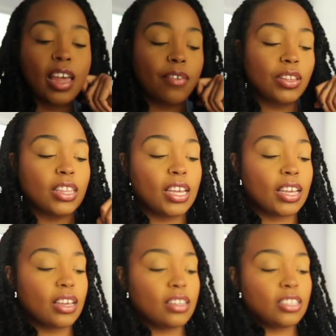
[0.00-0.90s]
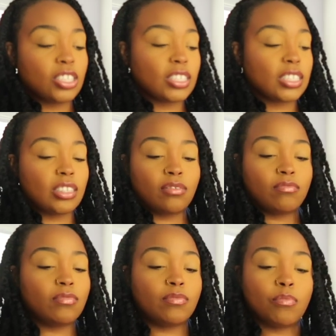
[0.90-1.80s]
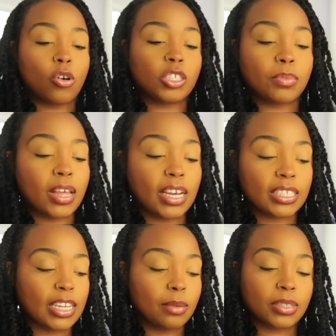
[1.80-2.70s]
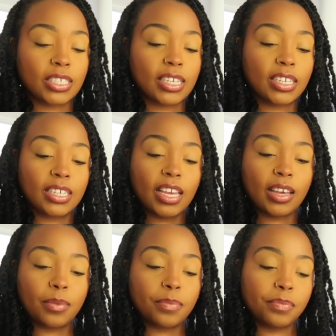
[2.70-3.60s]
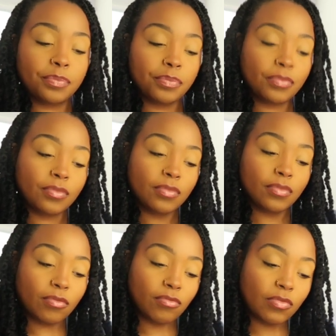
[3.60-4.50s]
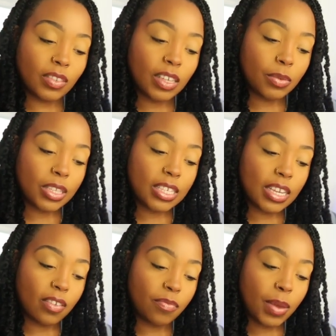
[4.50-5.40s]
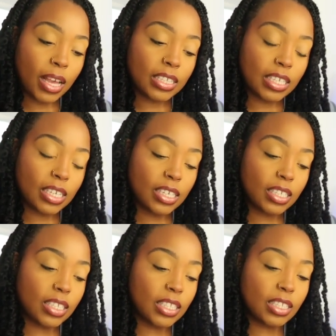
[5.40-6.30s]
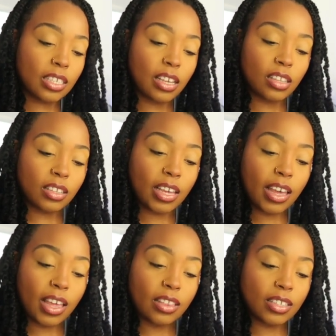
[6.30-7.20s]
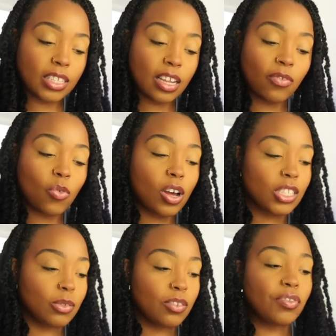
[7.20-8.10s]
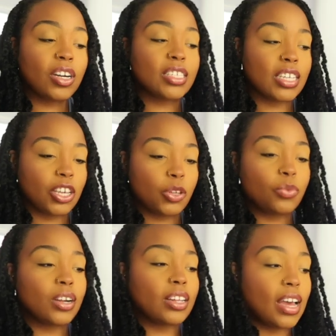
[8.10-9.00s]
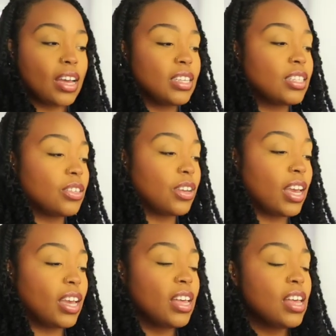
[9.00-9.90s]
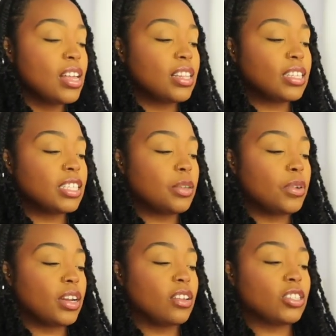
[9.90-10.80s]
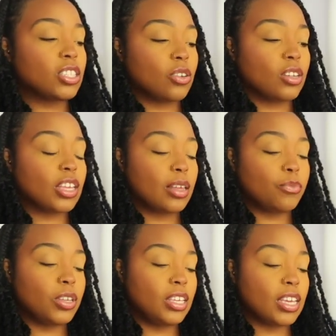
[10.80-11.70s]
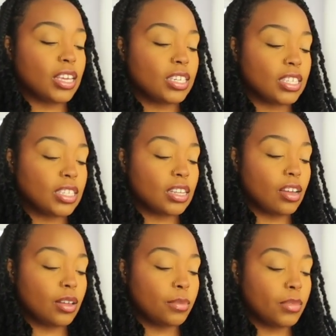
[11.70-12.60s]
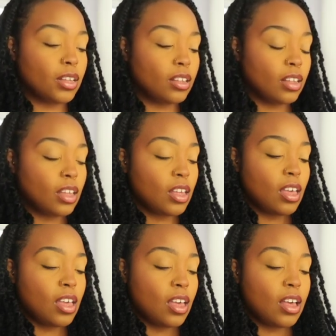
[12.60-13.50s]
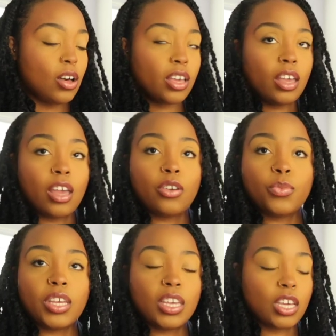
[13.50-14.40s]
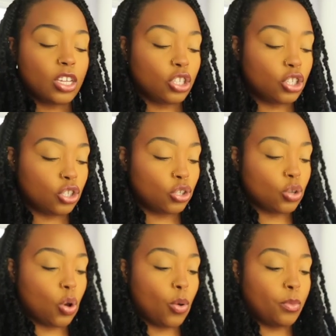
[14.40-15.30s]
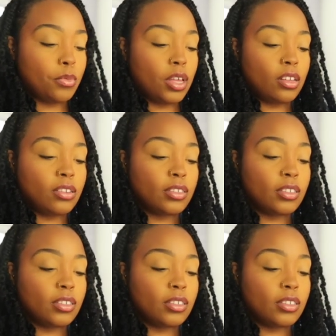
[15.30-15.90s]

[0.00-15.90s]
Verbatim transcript: Everything just multiplies times 10. Yeah. Mm-hmm. You have the Ten of Baskets yeah and the son of wands in reverse yeah you realized okay let's see what else so can we get some can we get some